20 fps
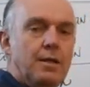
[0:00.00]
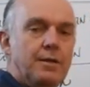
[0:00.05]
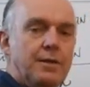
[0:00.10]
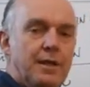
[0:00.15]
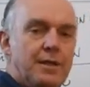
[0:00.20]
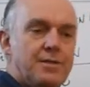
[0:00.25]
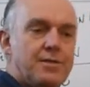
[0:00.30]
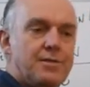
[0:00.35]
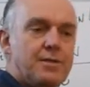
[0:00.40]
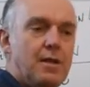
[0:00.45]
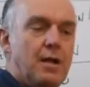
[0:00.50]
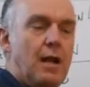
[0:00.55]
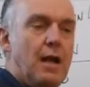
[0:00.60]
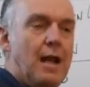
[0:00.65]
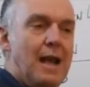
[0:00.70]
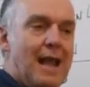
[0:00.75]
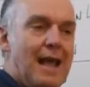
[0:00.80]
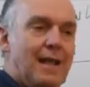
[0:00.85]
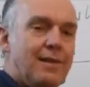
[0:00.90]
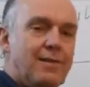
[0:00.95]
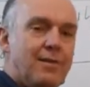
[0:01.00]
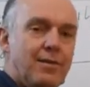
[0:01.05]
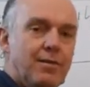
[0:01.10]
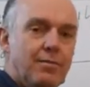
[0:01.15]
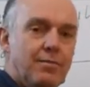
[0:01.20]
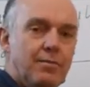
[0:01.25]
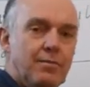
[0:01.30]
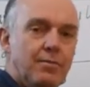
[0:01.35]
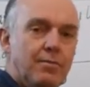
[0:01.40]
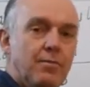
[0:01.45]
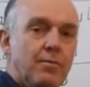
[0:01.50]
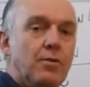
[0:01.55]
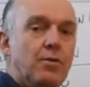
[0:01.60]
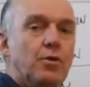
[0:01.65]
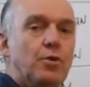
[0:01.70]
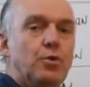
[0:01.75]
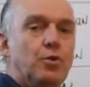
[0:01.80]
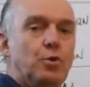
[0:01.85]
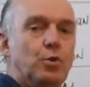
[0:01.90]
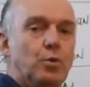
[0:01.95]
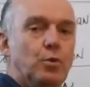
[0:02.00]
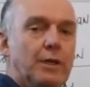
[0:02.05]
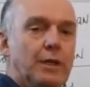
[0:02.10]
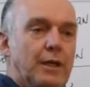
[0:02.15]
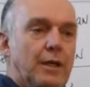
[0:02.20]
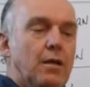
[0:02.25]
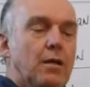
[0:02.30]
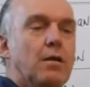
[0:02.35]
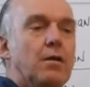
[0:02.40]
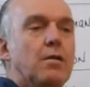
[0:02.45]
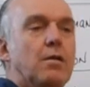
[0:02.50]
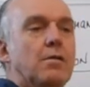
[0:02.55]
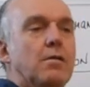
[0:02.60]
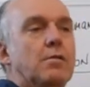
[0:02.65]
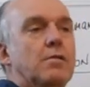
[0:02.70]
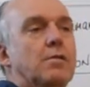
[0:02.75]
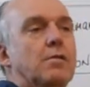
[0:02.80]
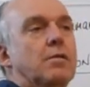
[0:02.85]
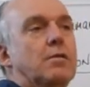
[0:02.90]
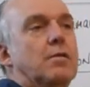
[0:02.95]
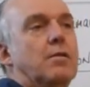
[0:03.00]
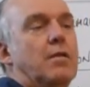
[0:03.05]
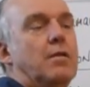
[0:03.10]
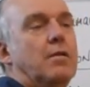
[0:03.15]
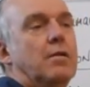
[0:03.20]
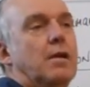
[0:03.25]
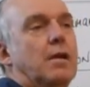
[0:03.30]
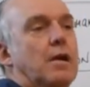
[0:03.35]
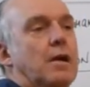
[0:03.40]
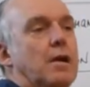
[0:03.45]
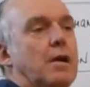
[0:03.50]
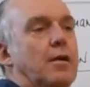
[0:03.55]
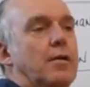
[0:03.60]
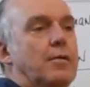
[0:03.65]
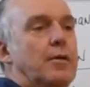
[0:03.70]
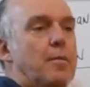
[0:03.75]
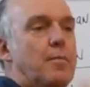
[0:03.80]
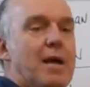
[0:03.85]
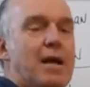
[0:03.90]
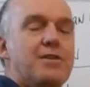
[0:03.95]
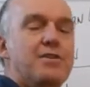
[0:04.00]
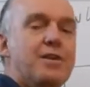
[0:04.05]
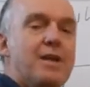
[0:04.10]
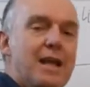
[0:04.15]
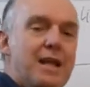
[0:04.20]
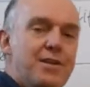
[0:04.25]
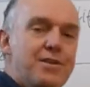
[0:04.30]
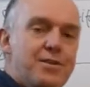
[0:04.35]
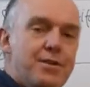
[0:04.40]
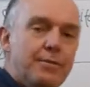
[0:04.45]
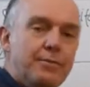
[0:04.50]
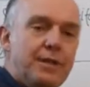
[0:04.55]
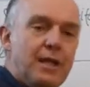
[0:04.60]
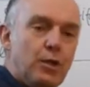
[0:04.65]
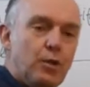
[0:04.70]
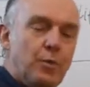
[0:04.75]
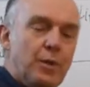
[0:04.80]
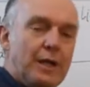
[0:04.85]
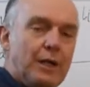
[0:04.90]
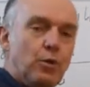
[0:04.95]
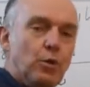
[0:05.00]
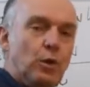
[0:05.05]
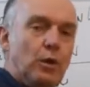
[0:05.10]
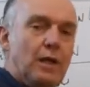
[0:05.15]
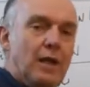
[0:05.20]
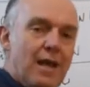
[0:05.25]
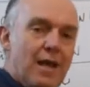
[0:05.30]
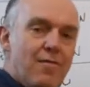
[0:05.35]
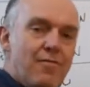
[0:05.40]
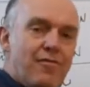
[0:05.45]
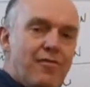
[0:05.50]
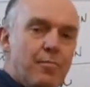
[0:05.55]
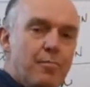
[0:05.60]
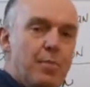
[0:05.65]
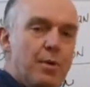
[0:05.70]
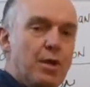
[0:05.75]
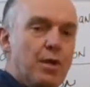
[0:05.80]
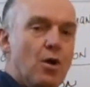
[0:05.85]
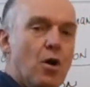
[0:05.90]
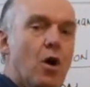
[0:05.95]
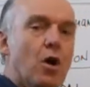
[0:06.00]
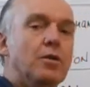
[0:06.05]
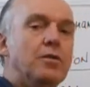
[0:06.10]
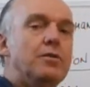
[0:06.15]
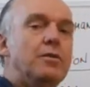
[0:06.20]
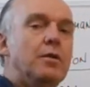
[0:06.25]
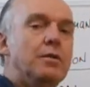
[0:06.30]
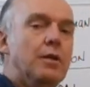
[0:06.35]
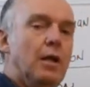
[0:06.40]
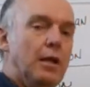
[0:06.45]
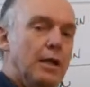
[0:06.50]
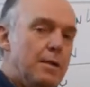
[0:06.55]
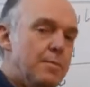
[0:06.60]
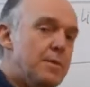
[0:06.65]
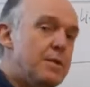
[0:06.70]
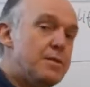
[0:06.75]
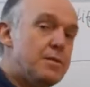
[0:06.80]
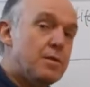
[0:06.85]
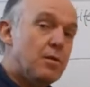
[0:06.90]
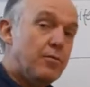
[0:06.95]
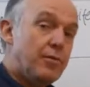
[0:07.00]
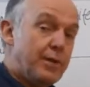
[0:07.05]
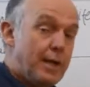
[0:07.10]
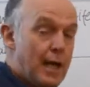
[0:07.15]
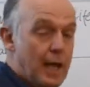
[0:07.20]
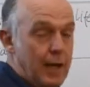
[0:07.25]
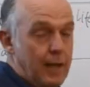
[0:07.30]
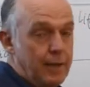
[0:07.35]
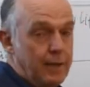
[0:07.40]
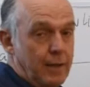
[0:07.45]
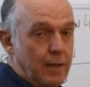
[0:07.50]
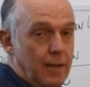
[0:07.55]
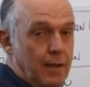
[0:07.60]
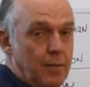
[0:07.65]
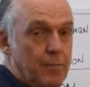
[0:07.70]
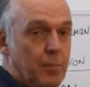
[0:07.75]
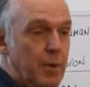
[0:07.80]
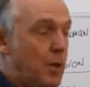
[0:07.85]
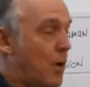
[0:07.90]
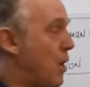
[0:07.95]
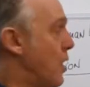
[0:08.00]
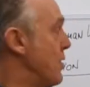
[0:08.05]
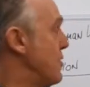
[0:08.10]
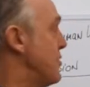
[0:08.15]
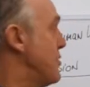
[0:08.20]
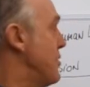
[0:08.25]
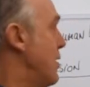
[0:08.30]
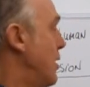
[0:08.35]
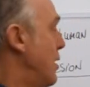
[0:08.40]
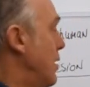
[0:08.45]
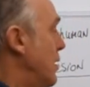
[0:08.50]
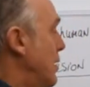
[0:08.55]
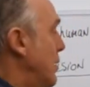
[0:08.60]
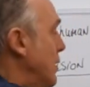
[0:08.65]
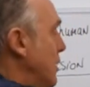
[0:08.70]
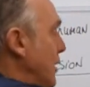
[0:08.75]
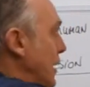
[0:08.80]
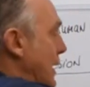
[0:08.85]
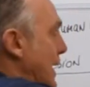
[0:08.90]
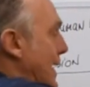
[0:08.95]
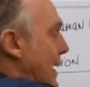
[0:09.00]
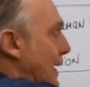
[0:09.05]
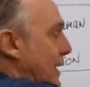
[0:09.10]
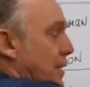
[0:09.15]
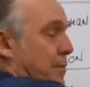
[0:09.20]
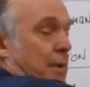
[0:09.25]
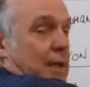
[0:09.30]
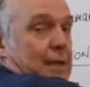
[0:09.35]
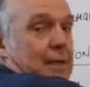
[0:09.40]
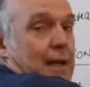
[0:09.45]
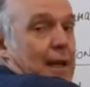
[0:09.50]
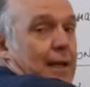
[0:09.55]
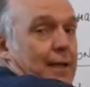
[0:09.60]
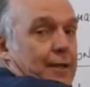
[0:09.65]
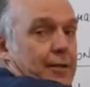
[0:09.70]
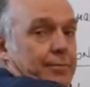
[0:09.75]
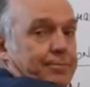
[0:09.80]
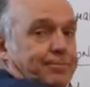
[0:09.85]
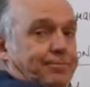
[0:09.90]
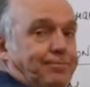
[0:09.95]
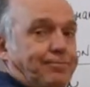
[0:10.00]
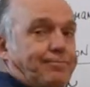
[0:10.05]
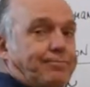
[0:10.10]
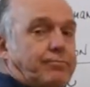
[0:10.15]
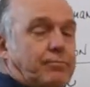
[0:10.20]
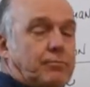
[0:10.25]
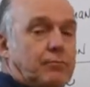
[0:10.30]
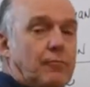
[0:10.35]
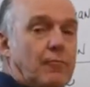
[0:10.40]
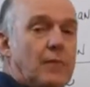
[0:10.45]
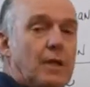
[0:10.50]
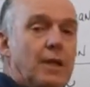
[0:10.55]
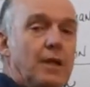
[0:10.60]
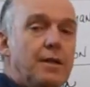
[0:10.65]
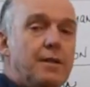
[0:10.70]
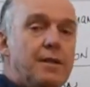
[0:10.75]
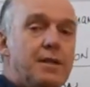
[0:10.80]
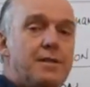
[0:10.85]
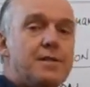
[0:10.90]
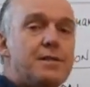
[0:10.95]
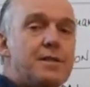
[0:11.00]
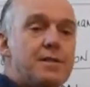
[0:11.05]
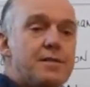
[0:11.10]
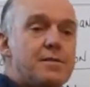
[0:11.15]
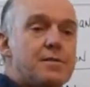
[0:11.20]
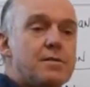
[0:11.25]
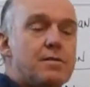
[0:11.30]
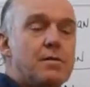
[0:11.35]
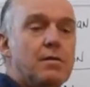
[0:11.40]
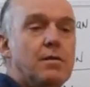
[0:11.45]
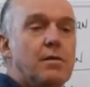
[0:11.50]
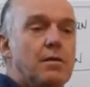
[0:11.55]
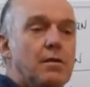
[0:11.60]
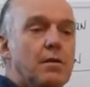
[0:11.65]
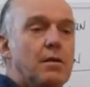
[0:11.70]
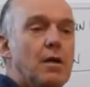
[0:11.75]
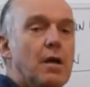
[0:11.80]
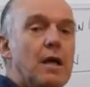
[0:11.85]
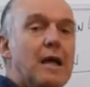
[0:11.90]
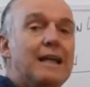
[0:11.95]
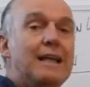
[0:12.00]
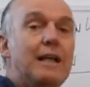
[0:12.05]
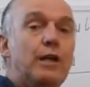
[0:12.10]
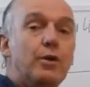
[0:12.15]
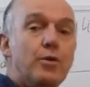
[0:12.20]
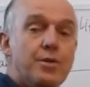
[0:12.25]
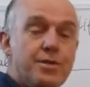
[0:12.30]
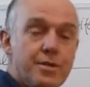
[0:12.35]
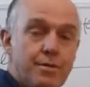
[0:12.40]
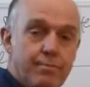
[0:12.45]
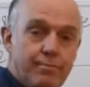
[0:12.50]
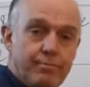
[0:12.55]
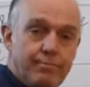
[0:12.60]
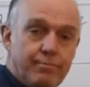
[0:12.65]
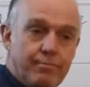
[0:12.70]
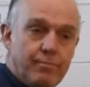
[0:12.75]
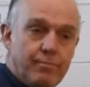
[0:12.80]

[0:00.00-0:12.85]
This led to the uh, imagination that we could live beyond the limits of reality, beyond Realimiteit. This is an illusion.